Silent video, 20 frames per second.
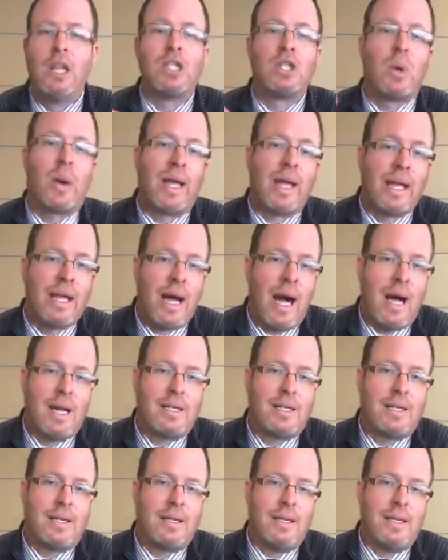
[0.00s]
so I can
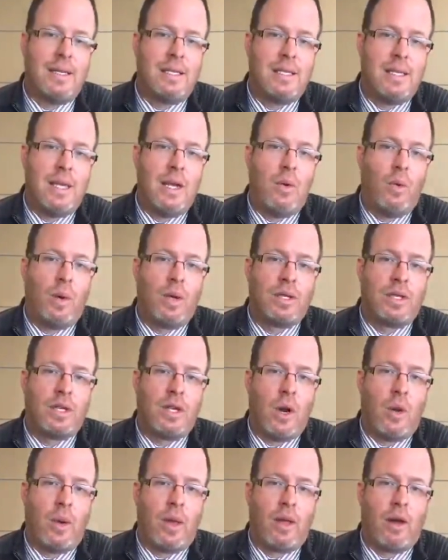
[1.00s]
constantly see what's
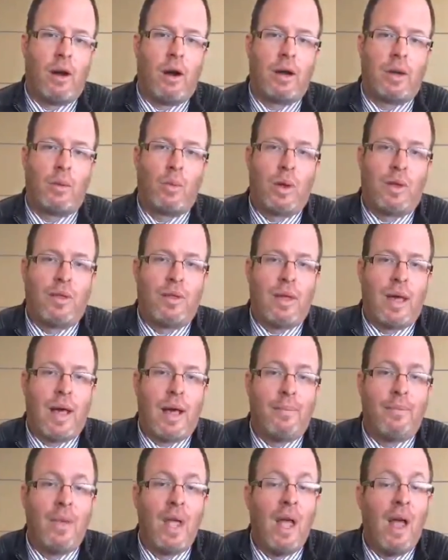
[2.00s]
going on with that.